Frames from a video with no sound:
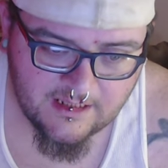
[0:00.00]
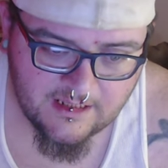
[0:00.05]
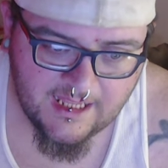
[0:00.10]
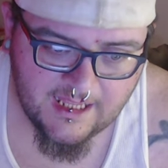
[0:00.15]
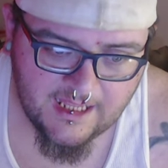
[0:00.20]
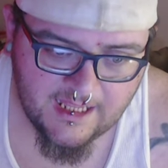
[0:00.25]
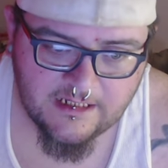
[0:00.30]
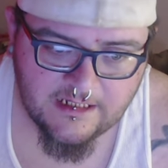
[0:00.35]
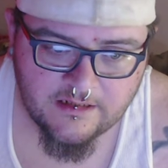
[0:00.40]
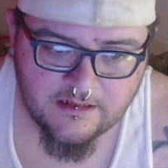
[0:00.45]

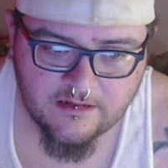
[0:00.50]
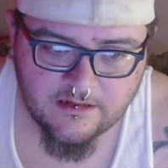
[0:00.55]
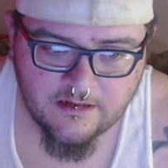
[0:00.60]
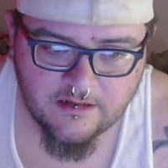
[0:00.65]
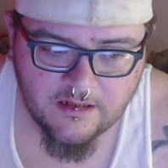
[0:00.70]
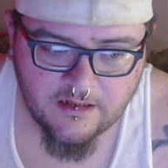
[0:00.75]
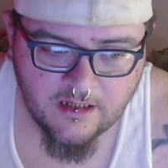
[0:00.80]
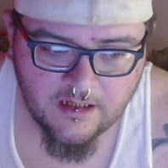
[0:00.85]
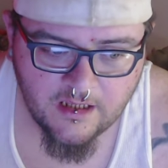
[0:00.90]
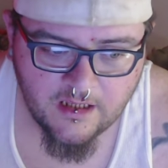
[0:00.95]
Those are some
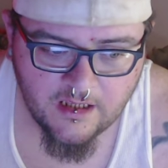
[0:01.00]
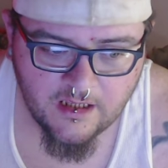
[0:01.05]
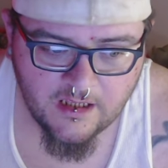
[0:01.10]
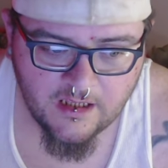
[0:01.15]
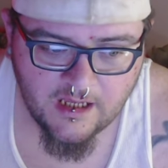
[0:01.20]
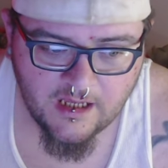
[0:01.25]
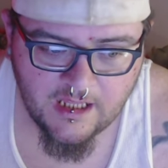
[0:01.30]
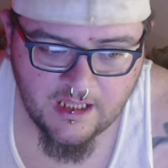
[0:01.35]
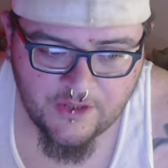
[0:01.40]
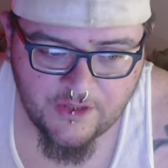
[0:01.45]
funny
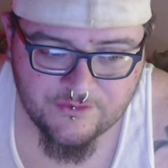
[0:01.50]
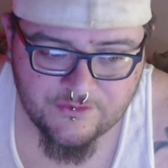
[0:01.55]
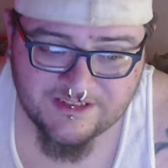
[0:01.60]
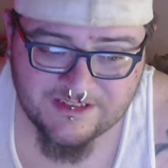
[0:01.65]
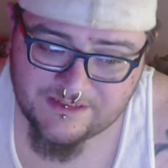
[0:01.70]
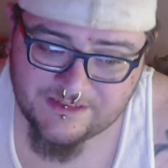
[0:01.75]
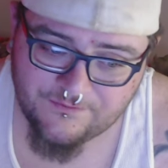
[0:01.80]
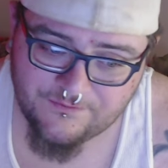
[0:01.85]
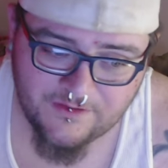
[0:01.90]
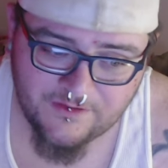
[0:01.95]
words.
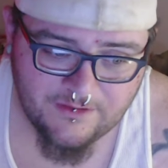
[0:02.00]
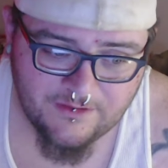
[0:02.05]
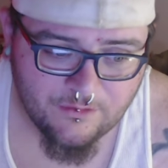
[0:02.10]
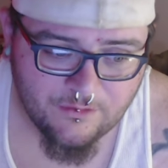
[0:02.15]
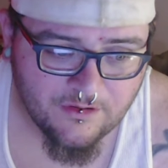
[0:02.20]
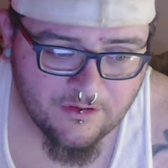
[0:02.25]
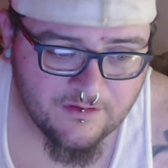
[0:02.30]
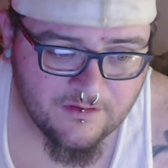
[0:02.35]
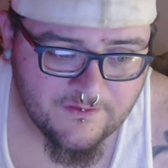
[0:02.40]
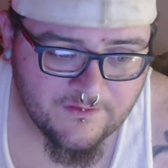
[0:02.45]
Time
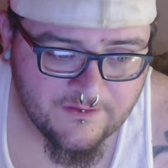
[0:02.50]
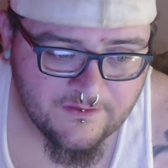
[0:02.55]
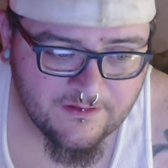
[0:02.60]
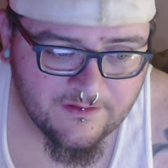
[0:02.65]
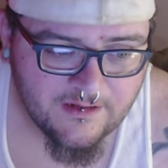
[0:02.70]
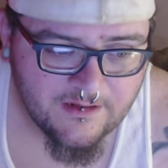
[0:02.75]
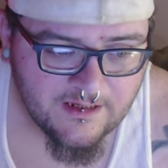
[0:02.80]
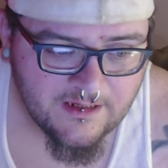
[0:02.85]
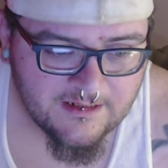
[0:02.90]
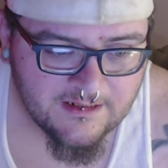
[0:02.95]
traveler
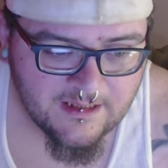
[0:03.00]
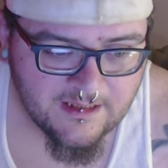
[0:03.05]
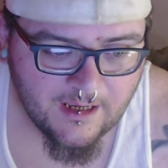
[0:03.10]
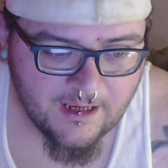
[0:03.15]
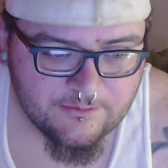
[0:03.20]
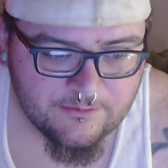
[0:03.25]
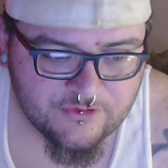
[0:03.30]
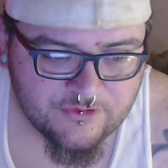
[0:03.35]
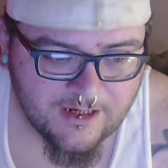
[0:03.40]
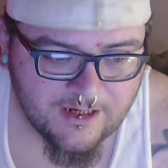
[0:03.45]
for
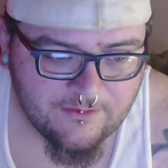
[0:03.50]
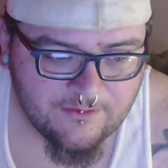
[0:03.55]
nigger.